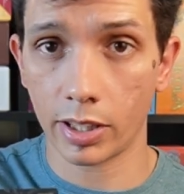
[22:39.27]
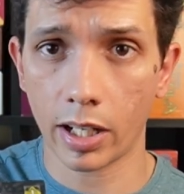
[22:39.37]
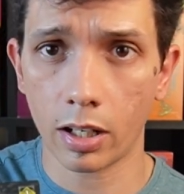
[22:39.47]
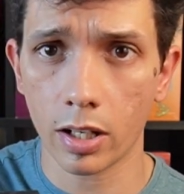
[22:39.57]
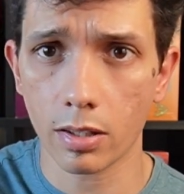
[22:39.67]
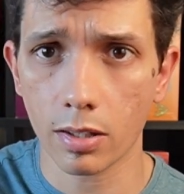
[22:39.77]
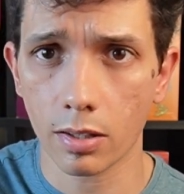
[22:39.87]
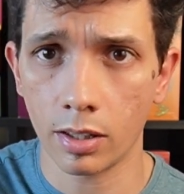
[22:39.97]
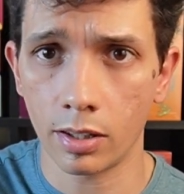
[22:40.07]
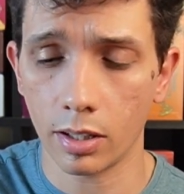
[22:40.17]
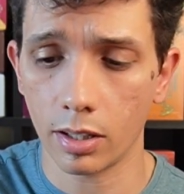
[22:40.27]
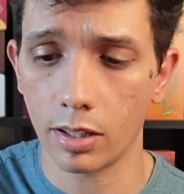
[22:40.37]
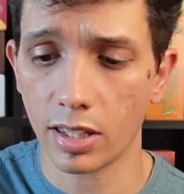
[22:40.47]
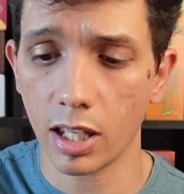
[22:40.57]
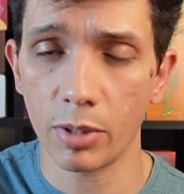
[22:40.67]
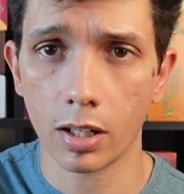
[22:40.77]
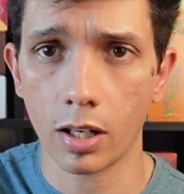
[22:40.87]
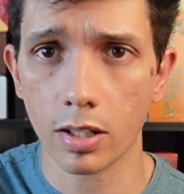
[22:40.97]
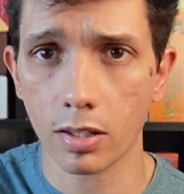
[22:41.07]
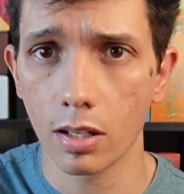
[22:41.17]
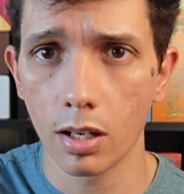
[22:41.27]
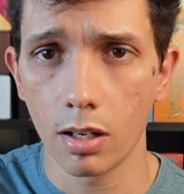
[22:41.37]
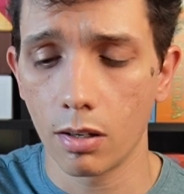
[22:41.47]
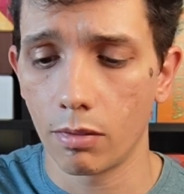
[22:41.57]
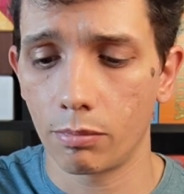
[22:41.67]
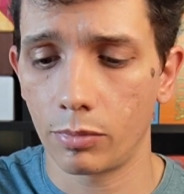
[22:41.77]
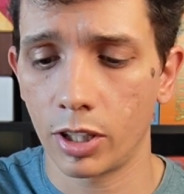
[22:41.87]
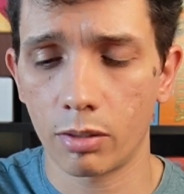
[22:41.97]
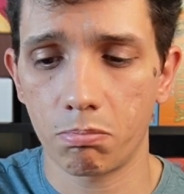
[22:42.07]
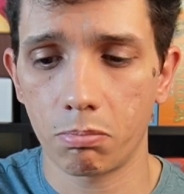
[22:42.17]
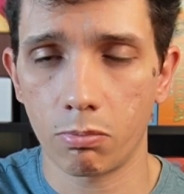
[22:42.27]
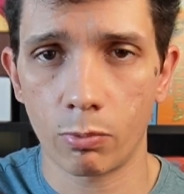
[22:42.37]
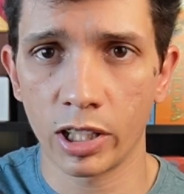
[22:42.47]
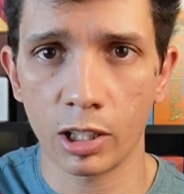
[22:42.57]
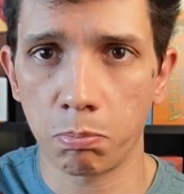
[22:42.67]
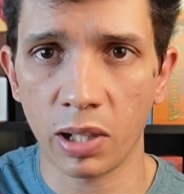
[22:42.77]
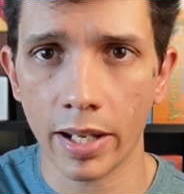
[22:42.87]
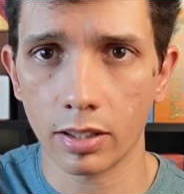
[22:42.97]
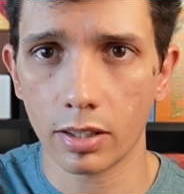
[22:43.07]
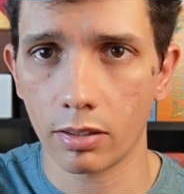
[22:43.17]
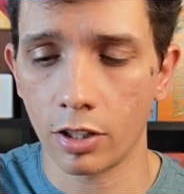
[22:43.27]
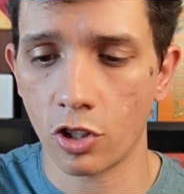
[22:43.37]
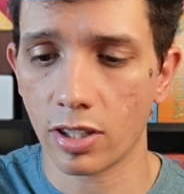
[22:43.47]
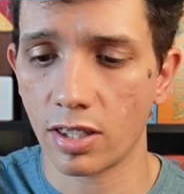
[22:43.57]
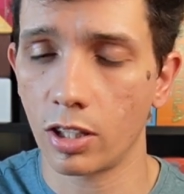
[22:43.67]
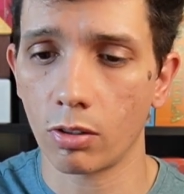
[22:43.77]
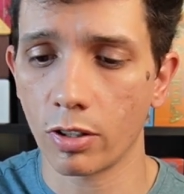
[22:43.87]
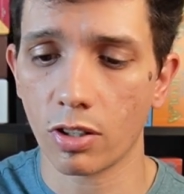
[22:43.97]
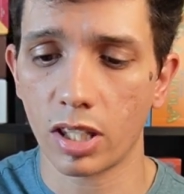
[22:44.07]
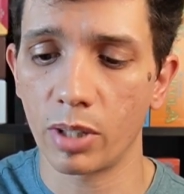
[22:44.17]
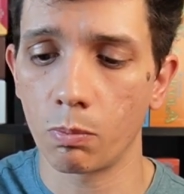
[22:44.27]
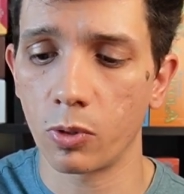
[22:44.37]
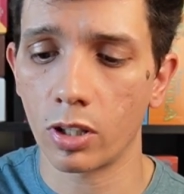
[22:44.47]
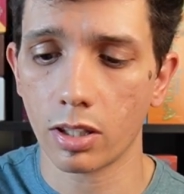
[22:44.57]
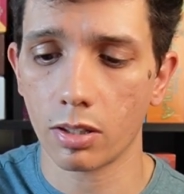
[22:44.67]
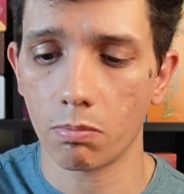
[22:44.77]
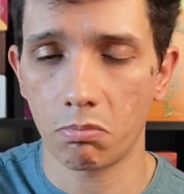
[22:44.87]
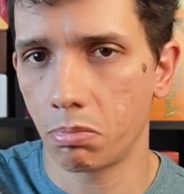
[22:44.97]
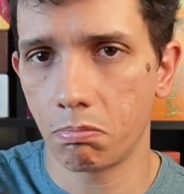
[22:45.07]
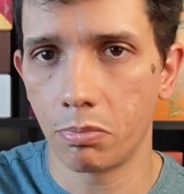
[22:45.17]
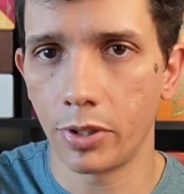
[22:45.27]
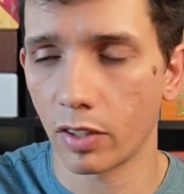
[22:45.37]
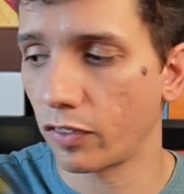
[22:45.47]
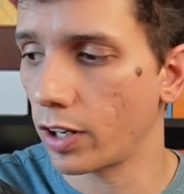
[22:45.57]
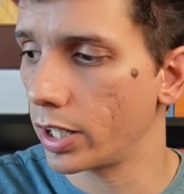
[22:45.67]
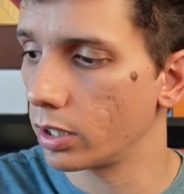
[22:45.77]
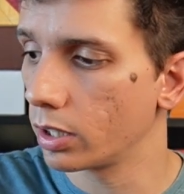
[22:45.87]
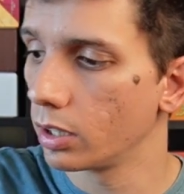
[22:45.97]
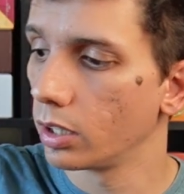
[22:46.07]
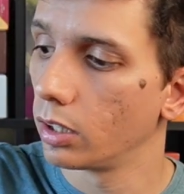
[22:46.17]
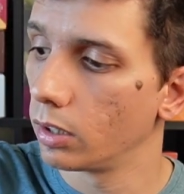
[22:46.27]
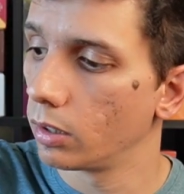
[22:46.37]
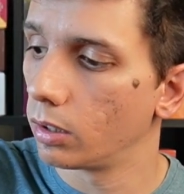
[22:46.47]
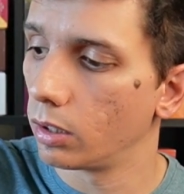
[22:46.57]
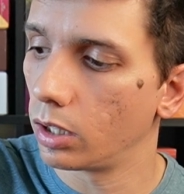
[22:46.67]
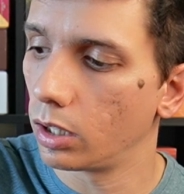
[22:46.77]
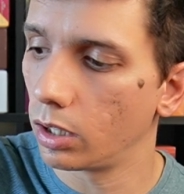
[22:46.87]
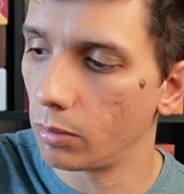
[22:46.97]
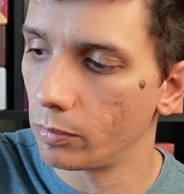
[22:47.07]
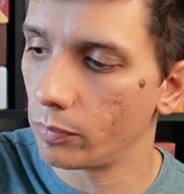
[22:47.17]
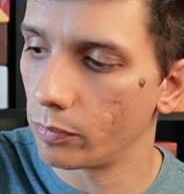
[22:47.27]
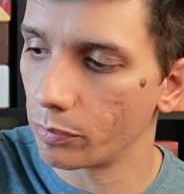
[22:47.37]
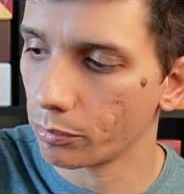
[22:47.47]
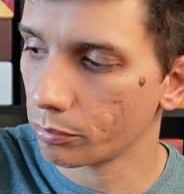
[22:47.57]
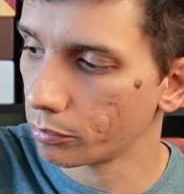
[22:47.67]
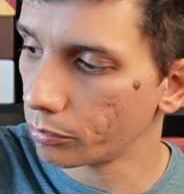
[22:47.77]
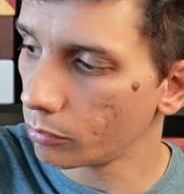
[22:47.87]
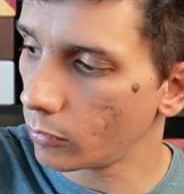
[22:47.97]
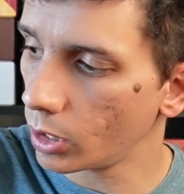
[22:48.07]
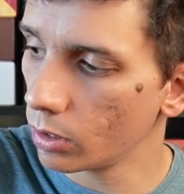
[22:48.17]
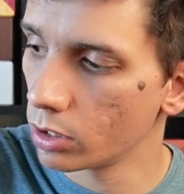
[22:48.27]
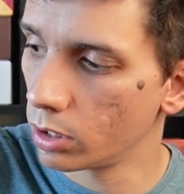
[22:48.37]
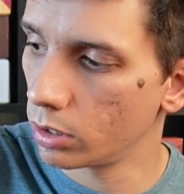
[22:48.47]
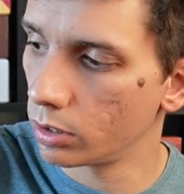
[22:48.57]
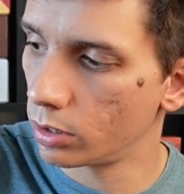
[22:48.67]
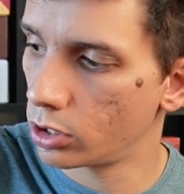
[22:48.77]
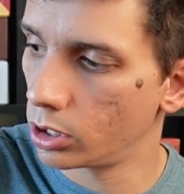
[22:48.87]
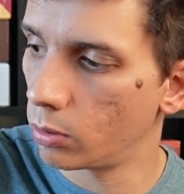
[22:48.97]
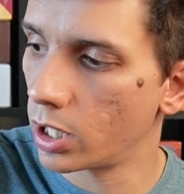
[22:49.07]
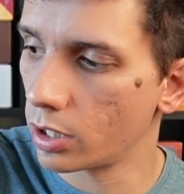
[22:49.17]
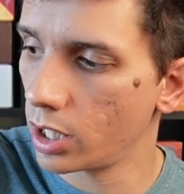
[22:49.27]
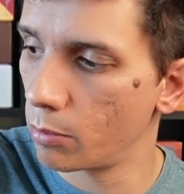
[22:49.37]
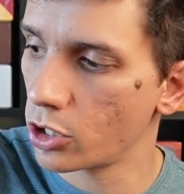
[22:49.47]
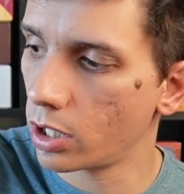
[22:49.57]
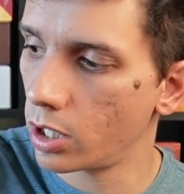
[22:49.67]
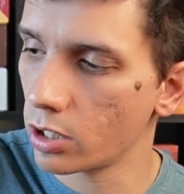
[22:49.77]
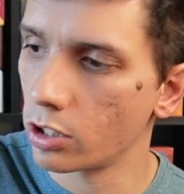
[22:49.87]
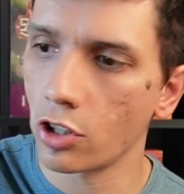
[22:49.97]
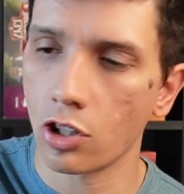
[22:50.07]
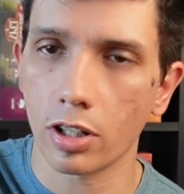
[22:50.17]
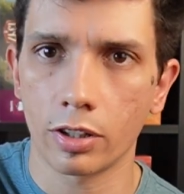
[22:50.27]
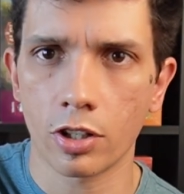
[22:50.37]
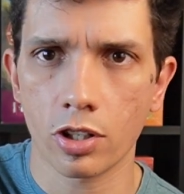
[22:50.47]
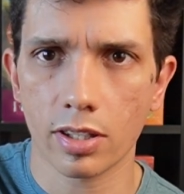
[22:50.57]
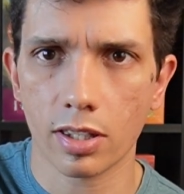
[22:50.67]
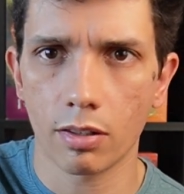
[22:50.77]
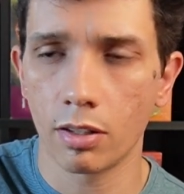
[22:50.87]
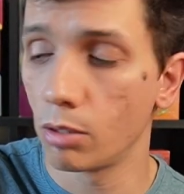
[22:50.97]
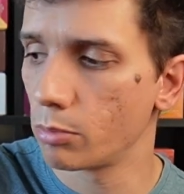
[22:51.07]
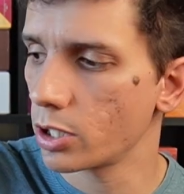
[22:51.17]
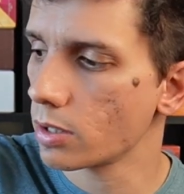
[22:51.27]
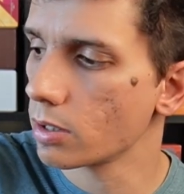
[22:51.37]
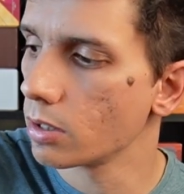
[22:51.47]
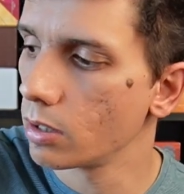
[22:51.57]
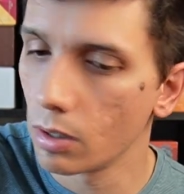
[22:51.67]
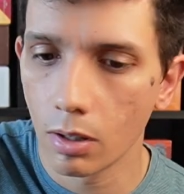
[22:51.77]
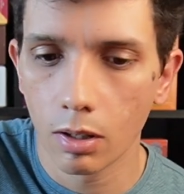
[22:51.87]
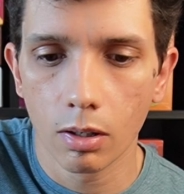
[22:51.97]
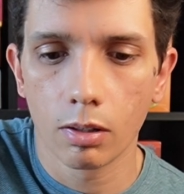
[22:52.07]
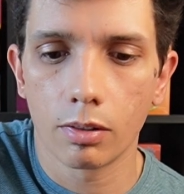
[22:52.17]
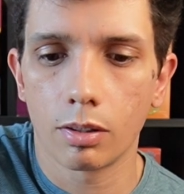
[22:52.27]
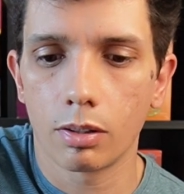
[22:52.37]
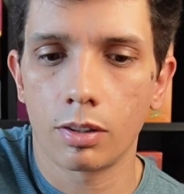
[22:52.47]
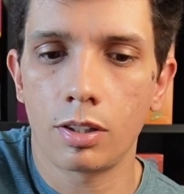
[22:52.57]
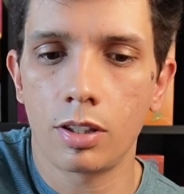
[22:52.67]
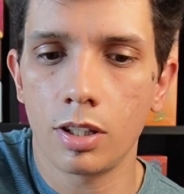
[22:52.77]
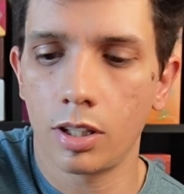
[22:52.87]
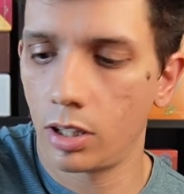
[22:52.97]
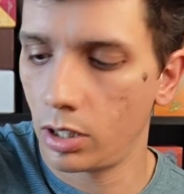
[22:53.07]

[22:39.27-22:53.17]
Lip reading: cards, the stamina cards, they're really bland. They just sit on your stamina boards. They're fine. So are the damage cards. They're just numbers. These